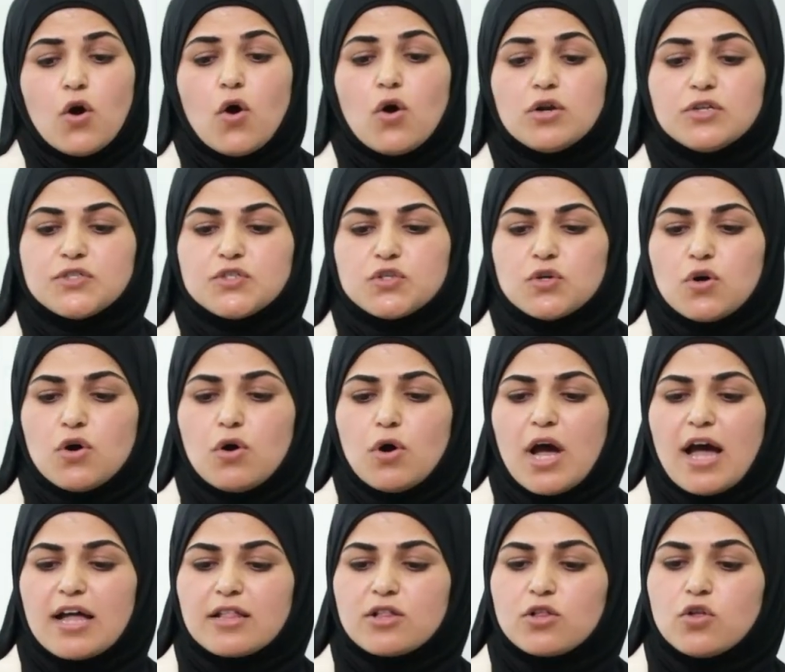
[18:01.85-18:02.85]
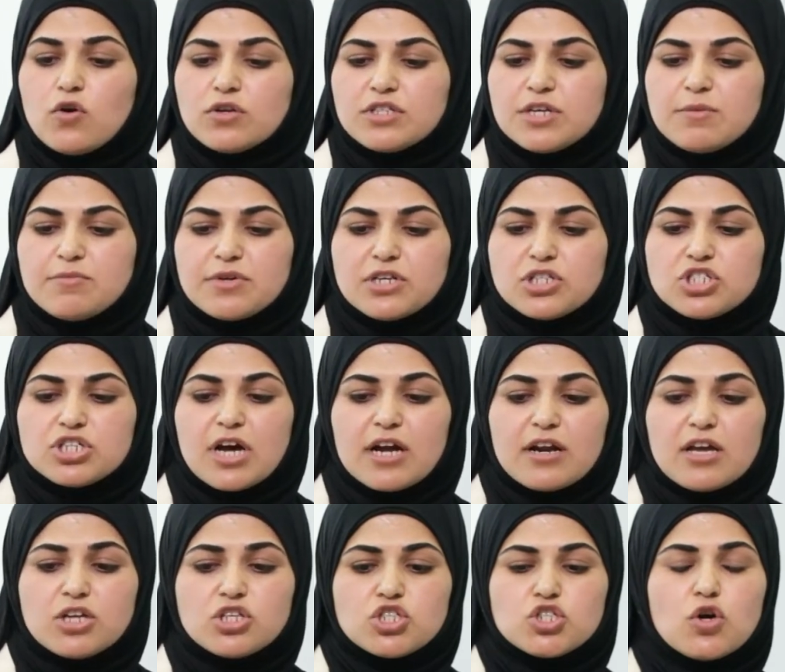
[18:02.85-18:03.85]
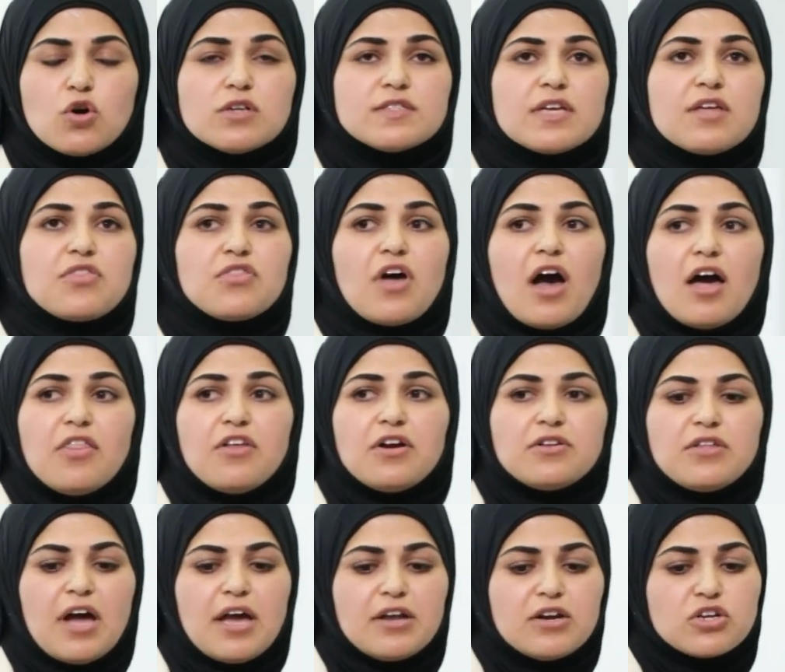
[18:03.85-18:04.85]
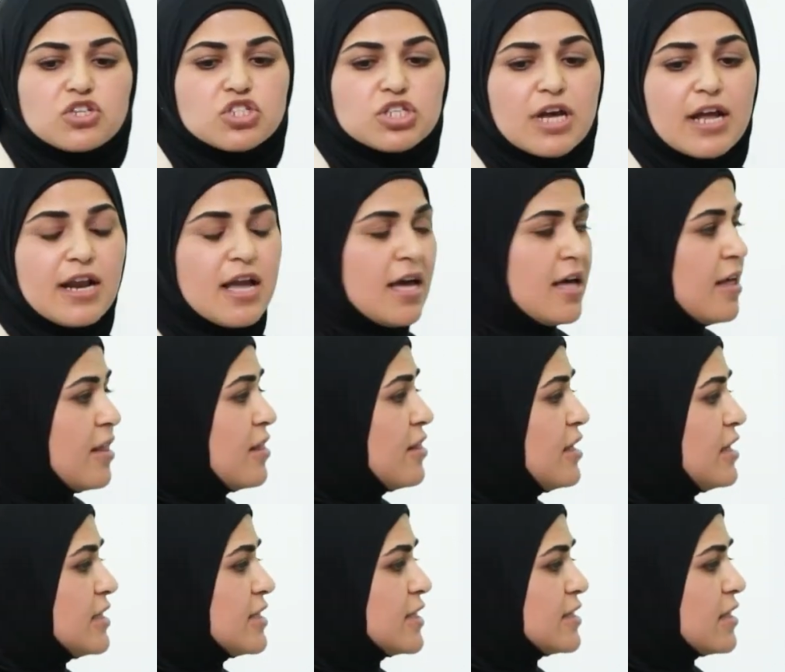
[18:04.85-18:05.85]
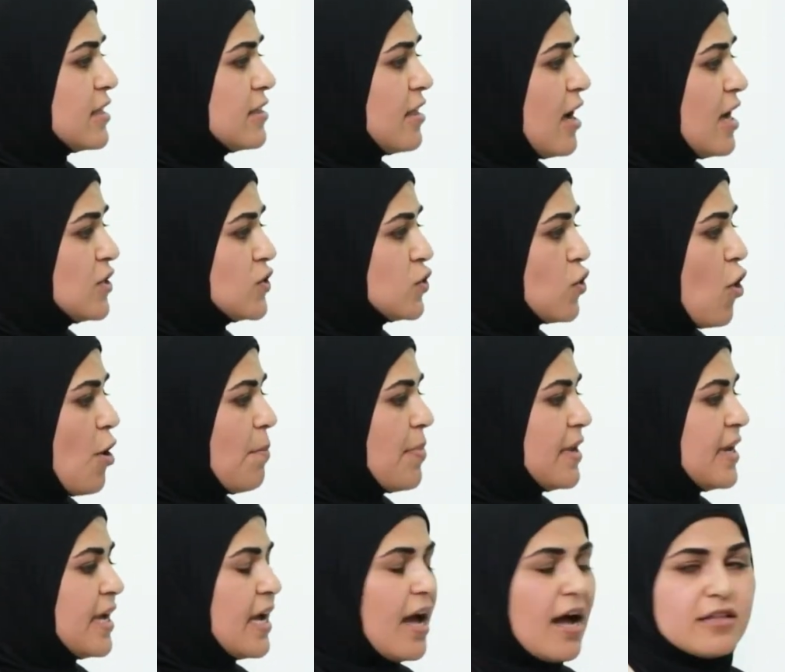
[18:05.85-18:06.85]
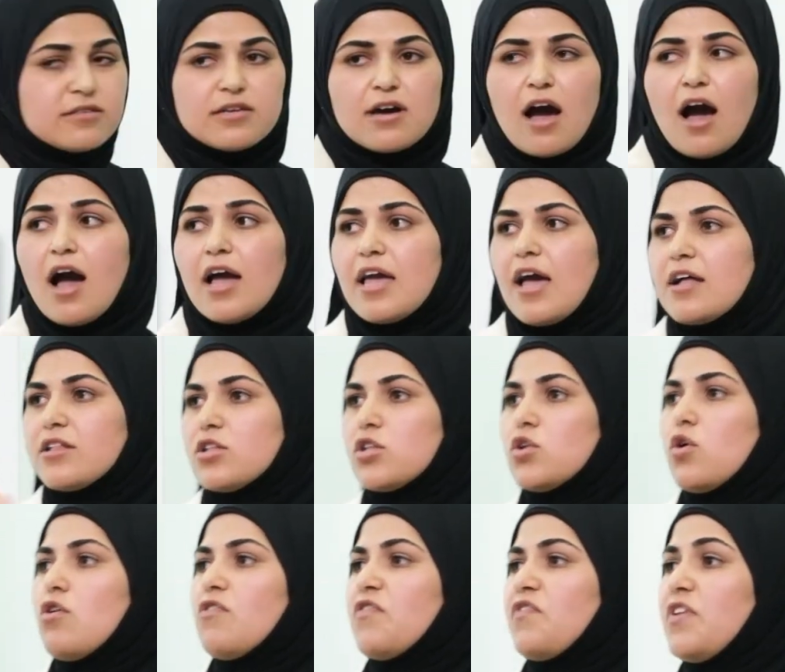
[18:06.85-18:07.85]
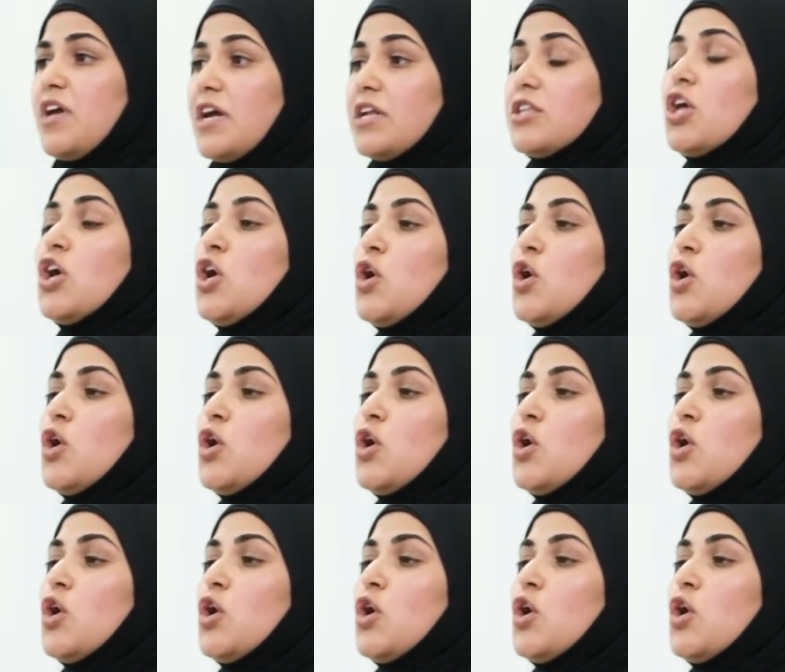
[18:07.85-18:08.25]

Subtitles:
also at low temperature it shows in the other direction this nice opening at high and low field,